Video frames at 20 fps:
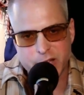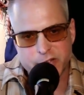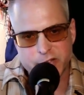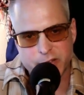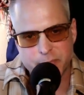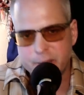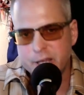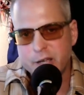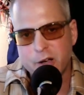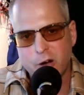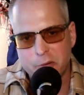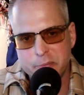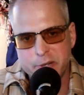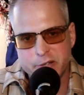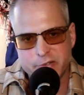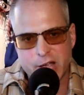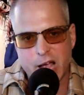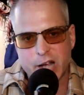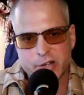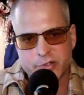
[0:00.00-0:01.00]
the big homie, is
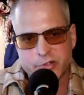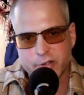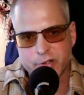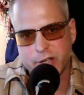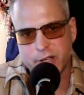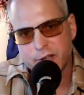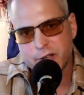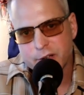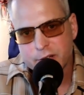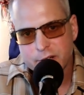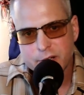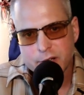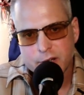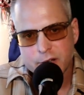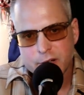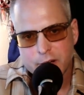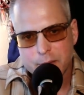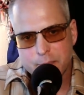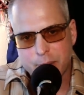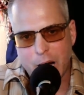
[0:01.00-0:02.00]
actually
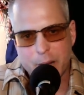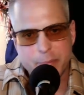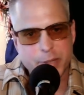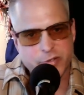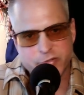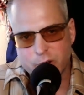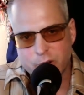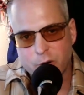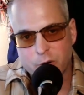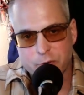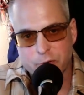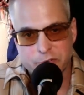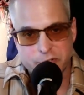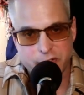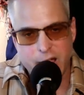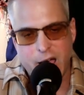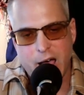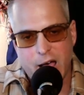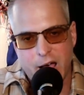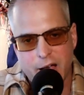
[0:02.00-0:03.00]
Bobby Soto's
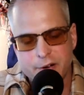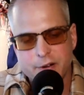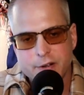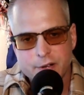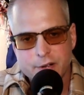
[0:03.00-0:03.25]
dad.